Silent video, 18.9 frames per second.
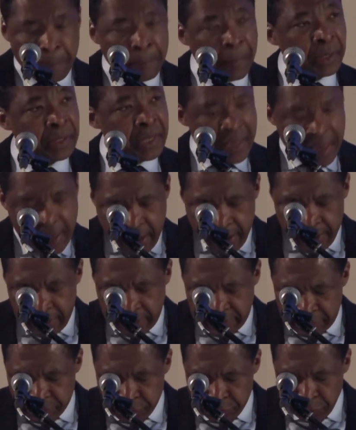But here
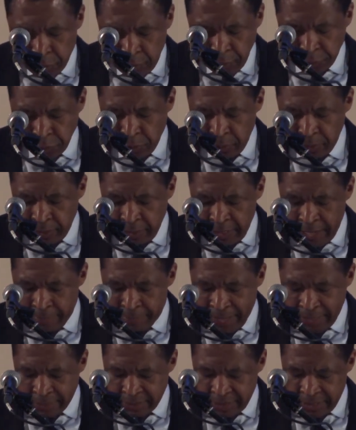it is not only
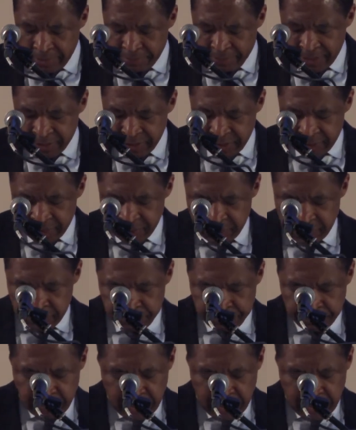about images